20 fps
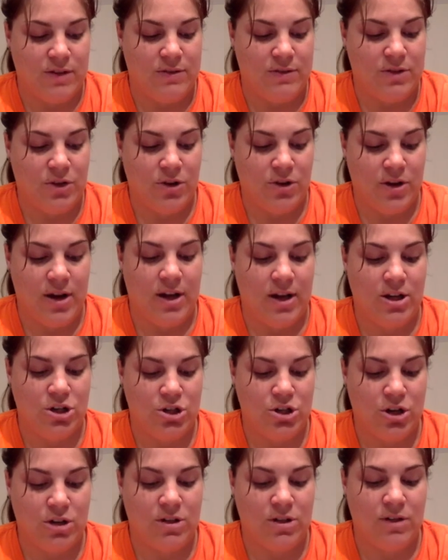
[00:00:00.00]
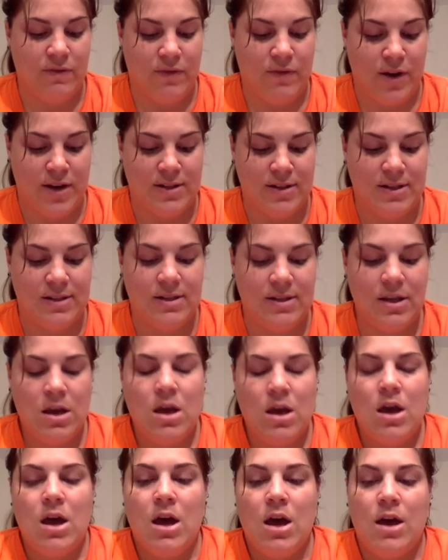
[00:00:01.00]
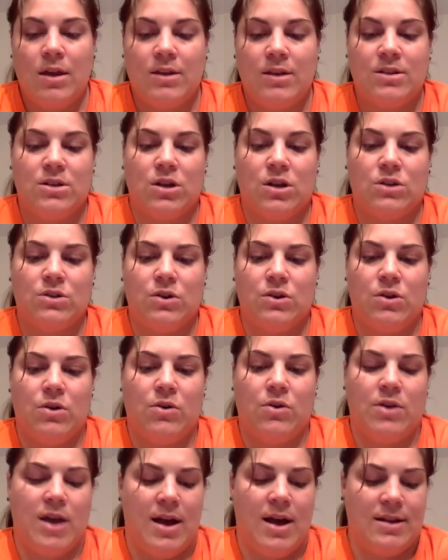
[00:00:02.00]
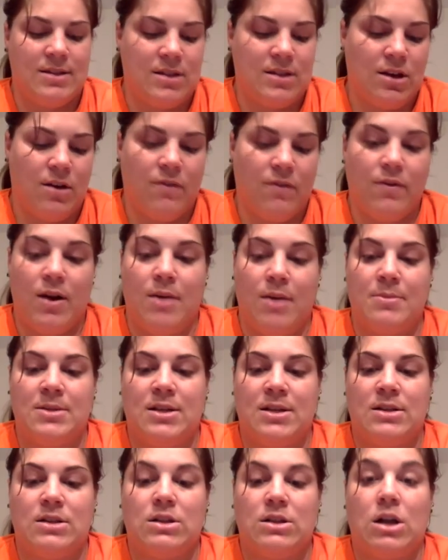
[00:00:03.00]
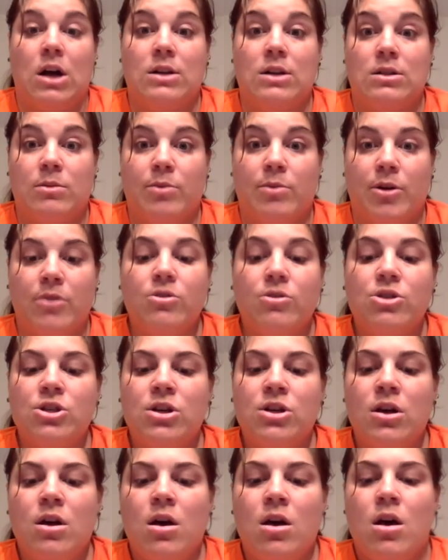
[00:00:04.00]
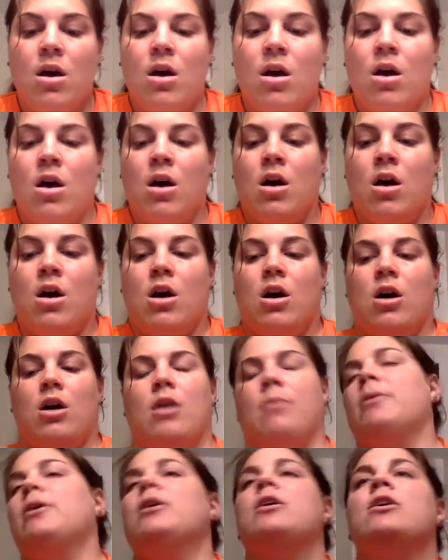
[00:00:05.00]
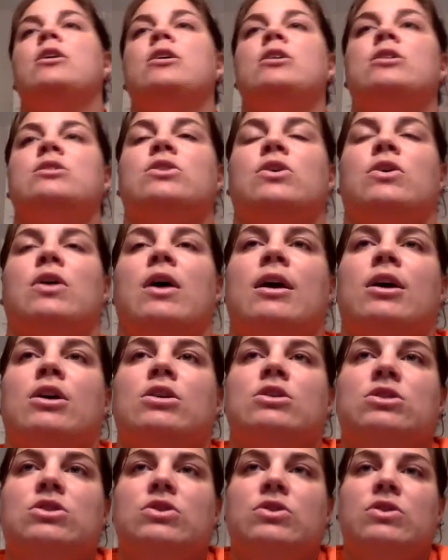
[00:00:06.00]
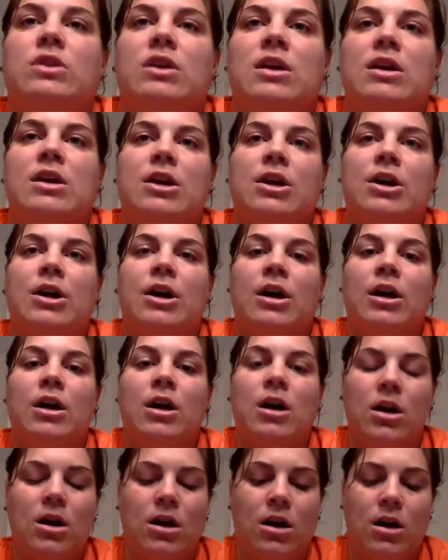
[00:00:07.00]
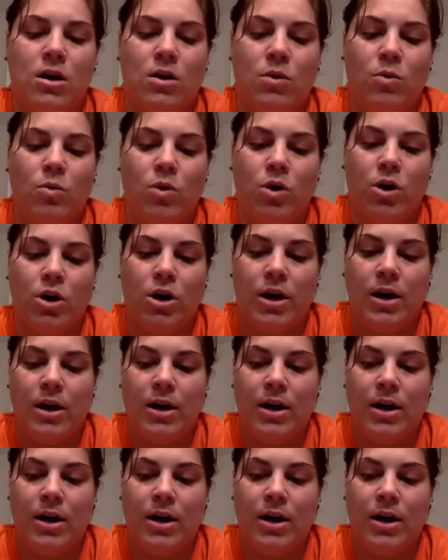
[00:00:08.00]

to create constructed phrases. This is also known as the frames and slots approach. So like a student here would